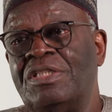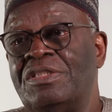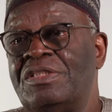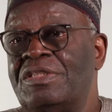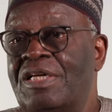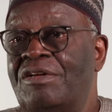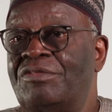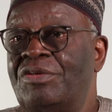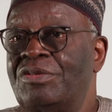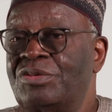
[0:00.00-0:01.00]
countries
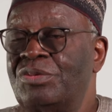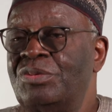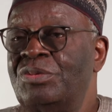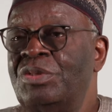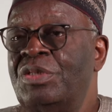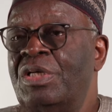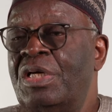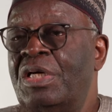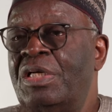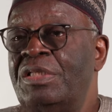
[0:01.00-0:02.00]
have also
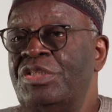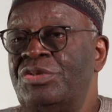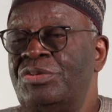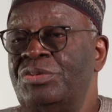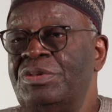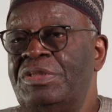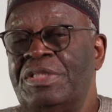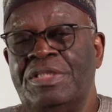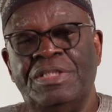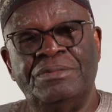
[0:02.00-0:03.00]
uh, issued
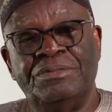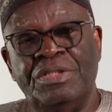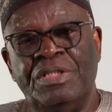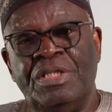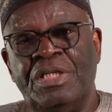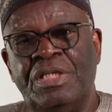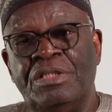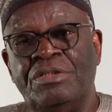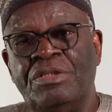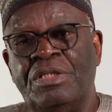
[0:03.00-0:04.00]
um, uh,
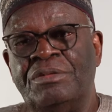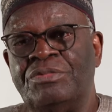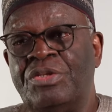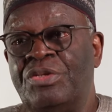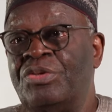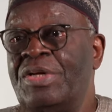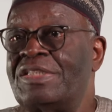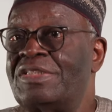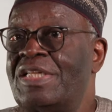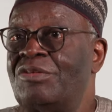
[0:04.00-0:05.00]
uh,
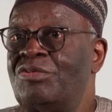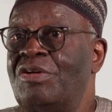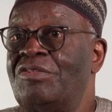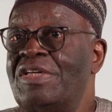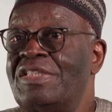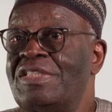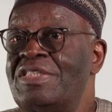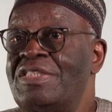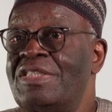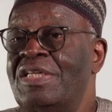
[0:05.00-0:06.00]
threats that whoever it
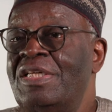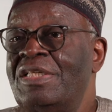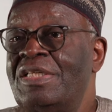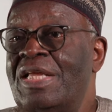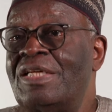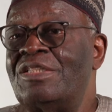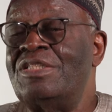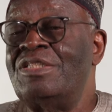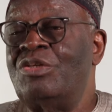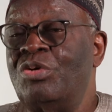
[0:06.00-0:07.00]
is that
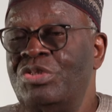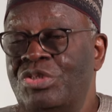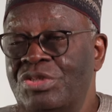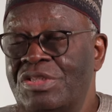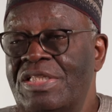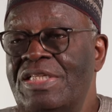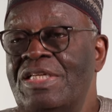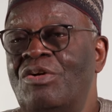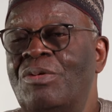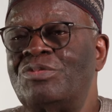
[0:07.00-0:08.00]

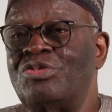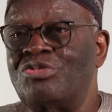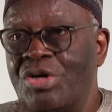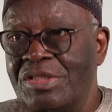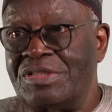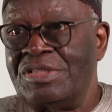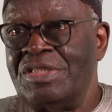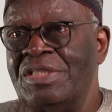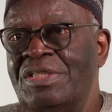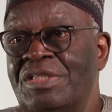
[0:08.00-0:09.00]
consciously obstructs
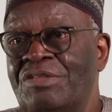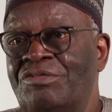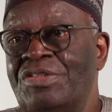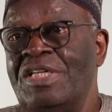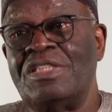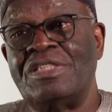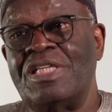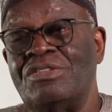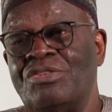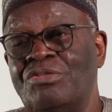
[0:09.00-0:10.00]
the free
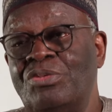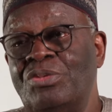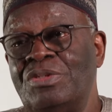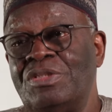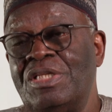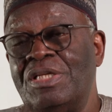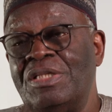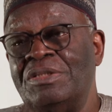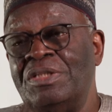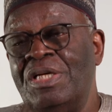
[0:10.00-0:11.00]
exercise of votes
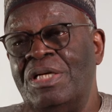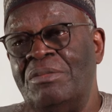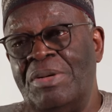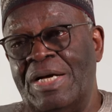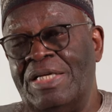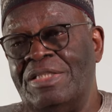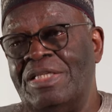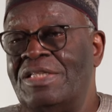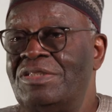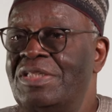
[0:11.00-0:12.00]
uh, uh by
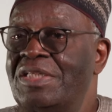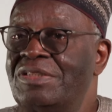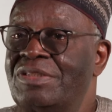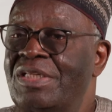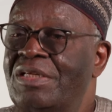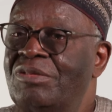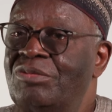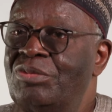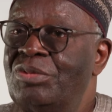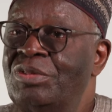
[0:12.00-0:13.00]
Nigerians uh,
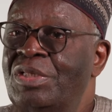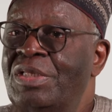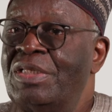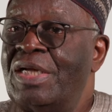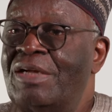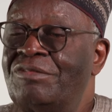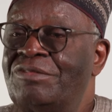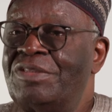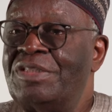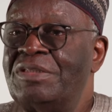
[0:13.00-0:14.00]
will
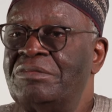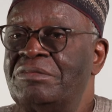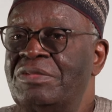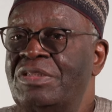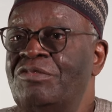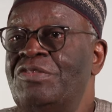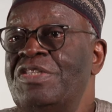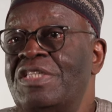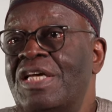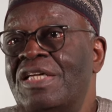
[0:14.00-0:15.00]
have um,
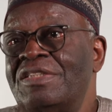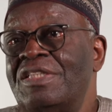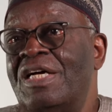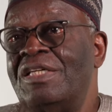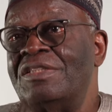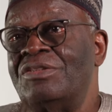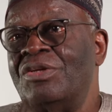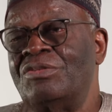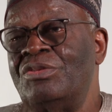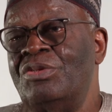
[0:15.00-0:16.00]
visa. Uh,
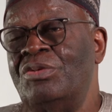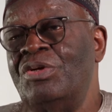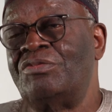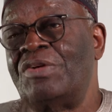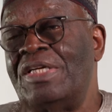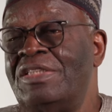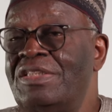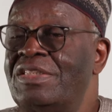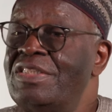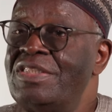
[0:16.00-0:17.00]
not they will not find
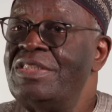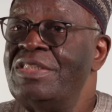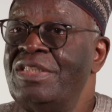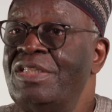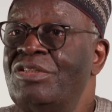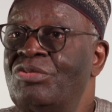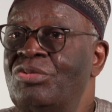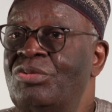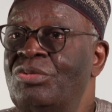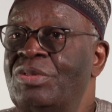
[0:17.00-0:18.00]
it easy
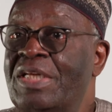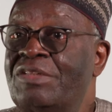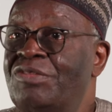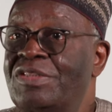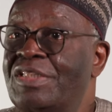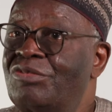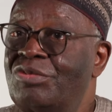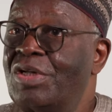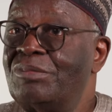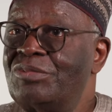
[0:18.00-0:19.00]
to get visa
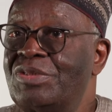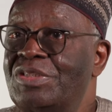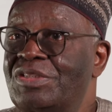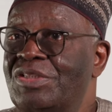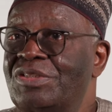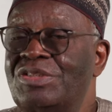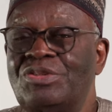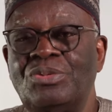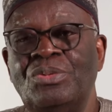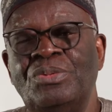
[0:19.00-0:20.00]
to come to this country.
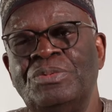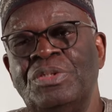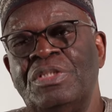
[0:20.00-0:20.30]
So.